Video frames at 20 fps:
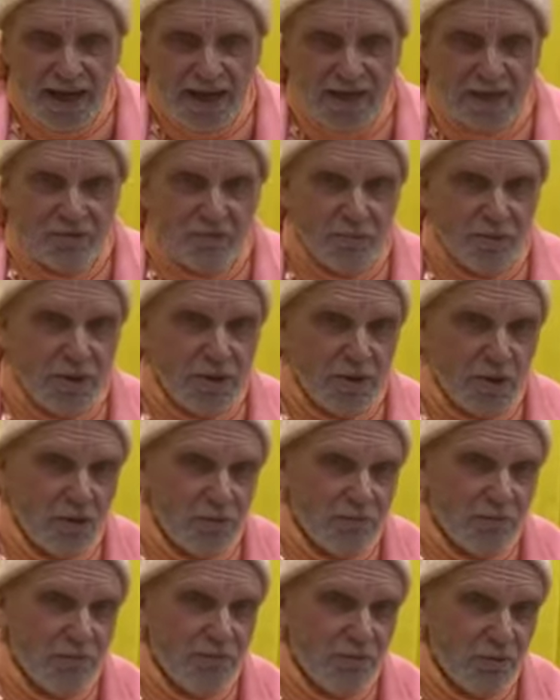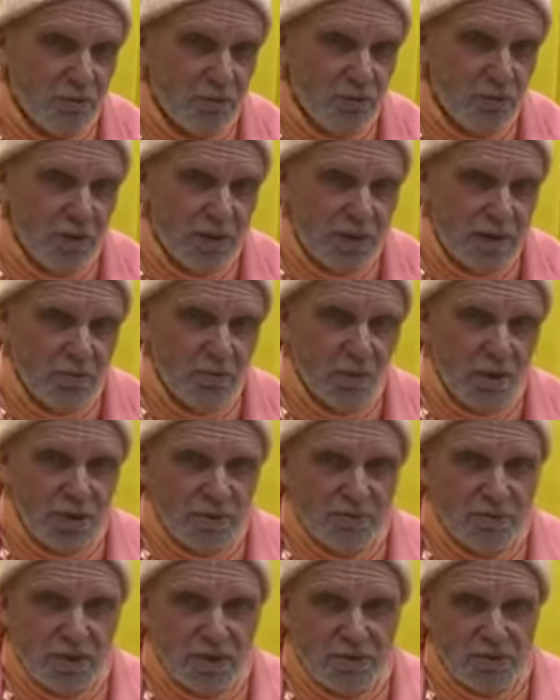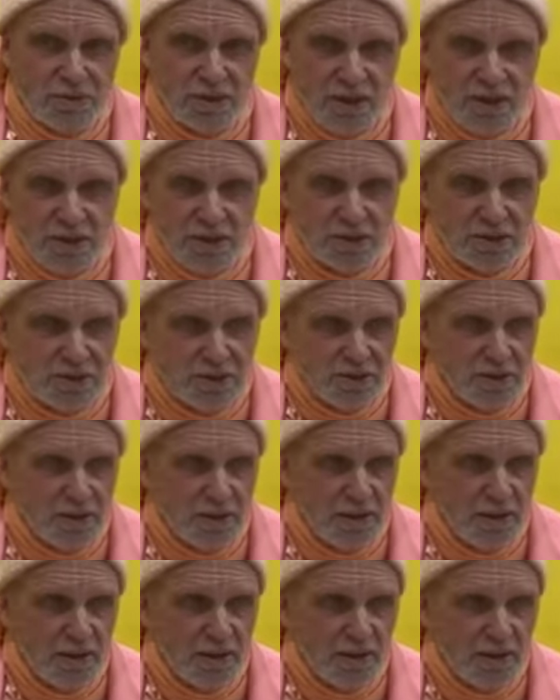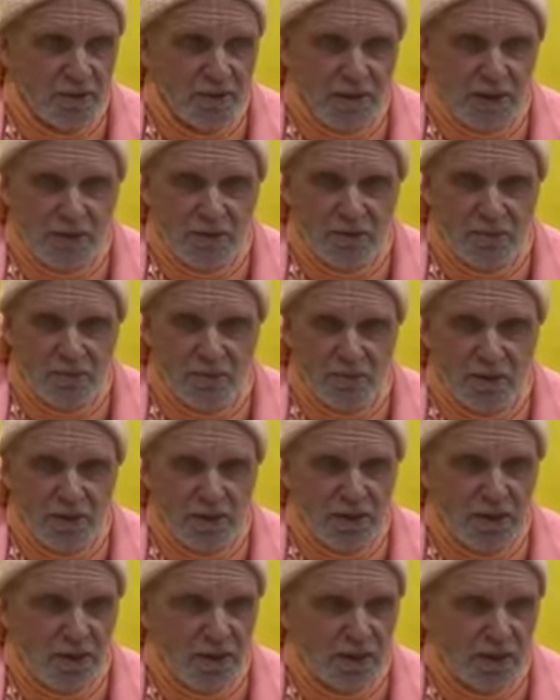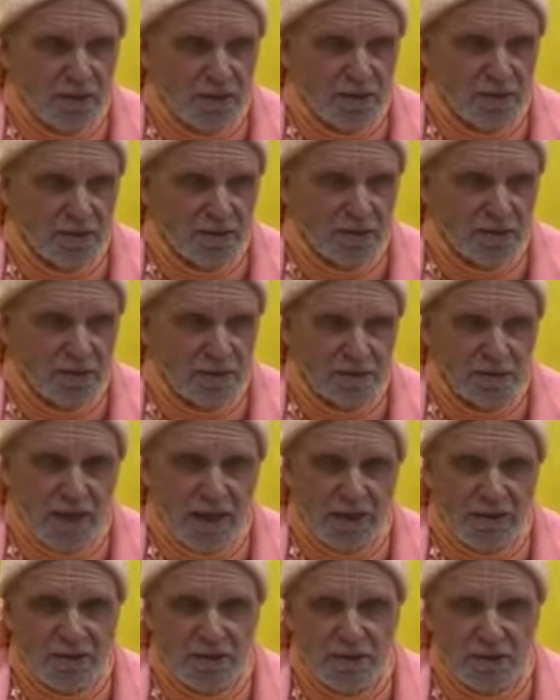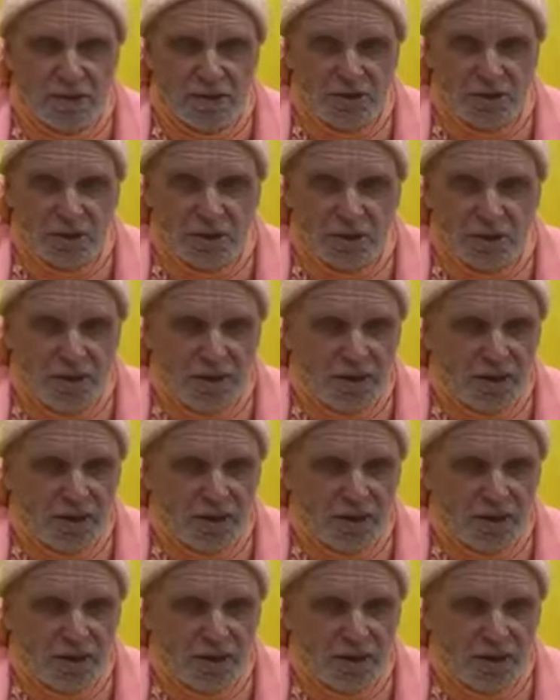And if we don't fall in one of those natures, then we are considered antyaja.